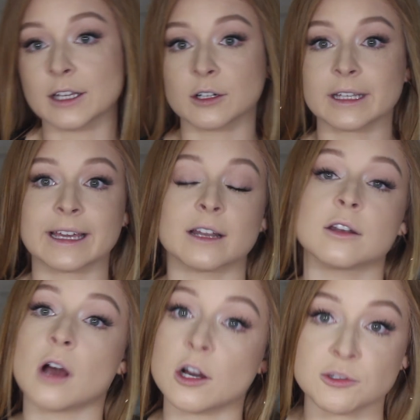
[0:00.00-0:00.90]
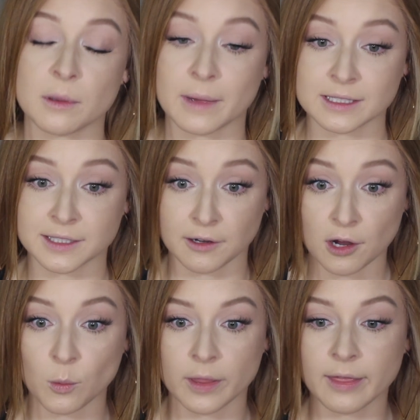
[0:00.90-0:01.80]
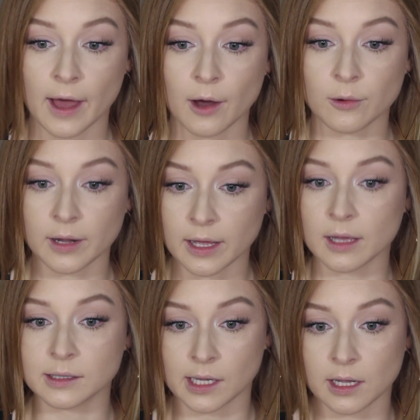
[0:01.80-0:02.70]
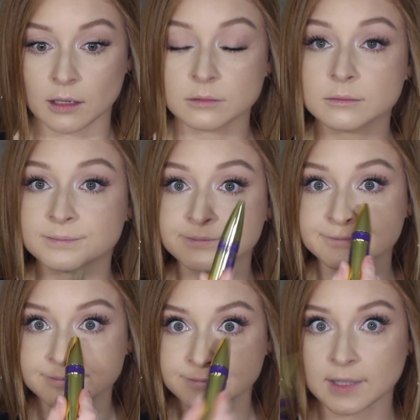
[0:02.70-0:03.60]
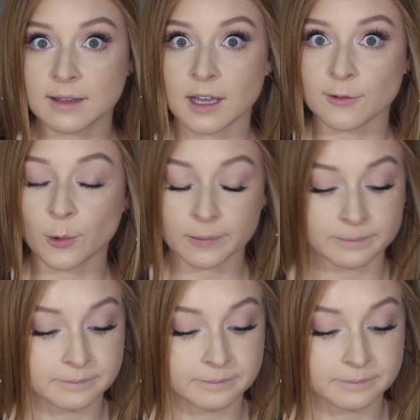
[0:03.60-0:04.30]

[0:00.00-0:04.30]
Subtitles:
literally cannot do a mascara without it getting everywhere.